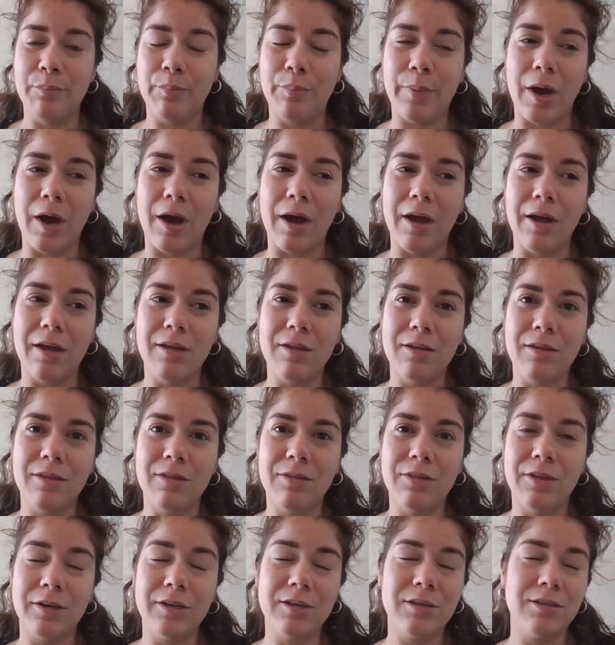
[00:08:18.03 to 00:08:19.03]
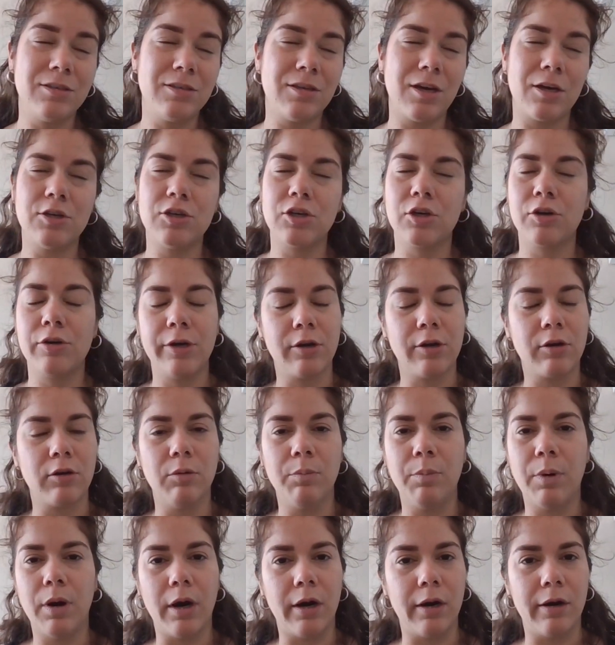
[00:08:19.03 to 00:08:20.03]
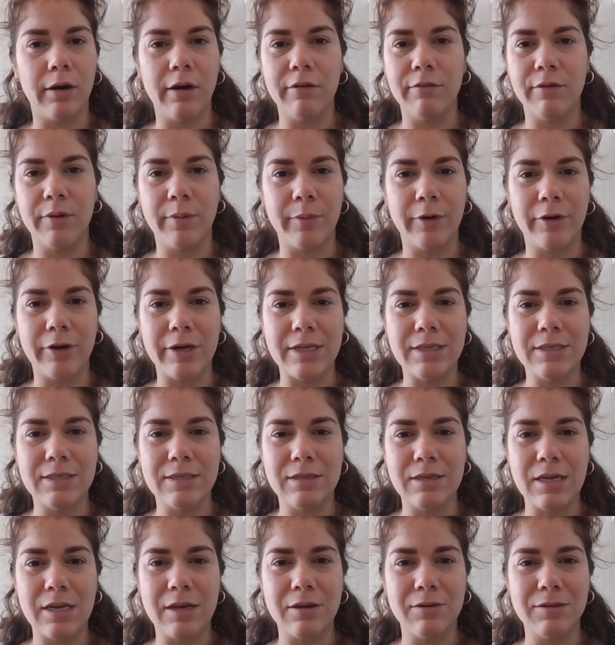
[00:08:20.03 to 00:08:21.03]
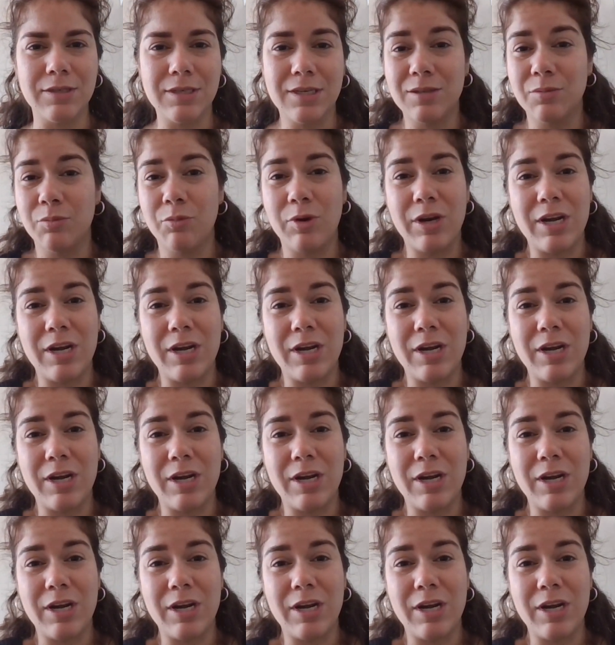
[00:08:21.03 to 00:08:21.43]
but they're such a critical part of our marine ecosystem.